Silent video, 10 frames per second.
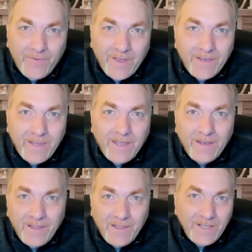And
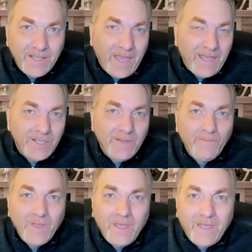in this
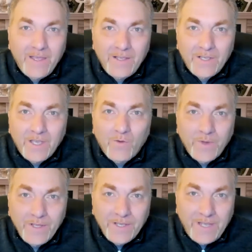case is
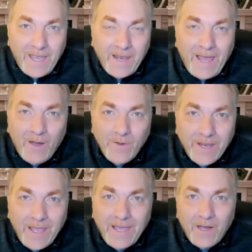real estate. How can
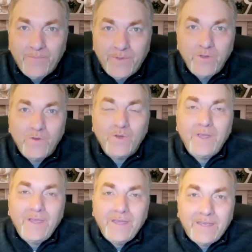I help you
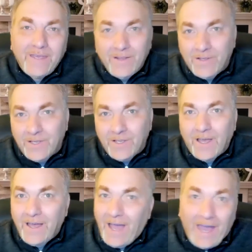get
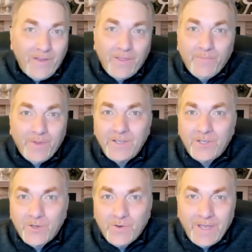out of the
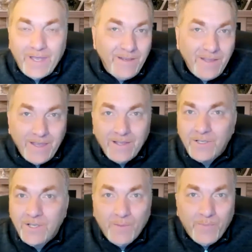place you're in
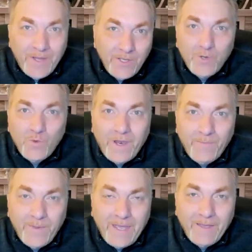into the place you want to
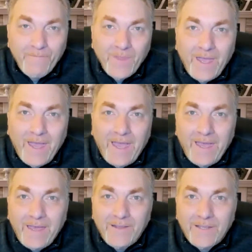be?
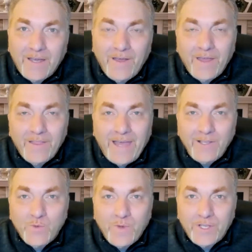And
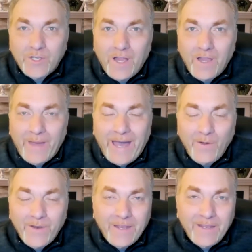that's what it's all
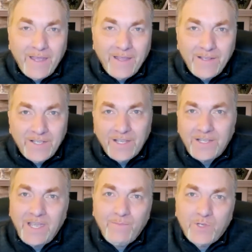about. And it's the
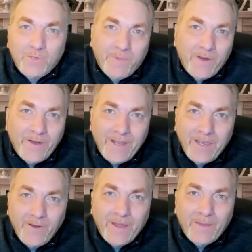team spirit
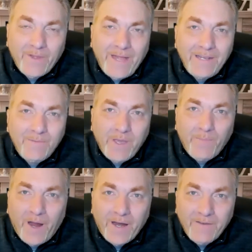here. And I'm glad to be a
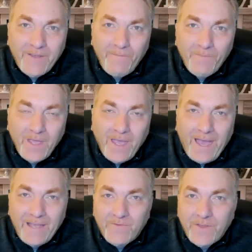part of it.
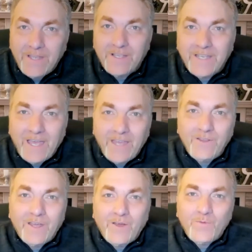As Vicki said,
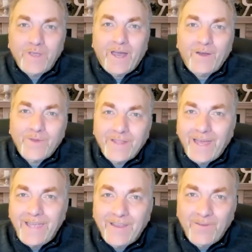we are
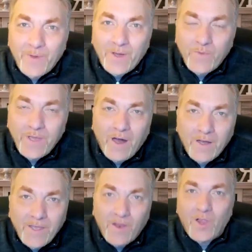related, but we all
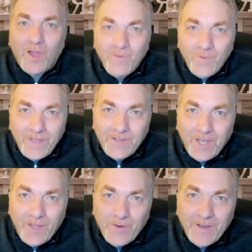get along with each other.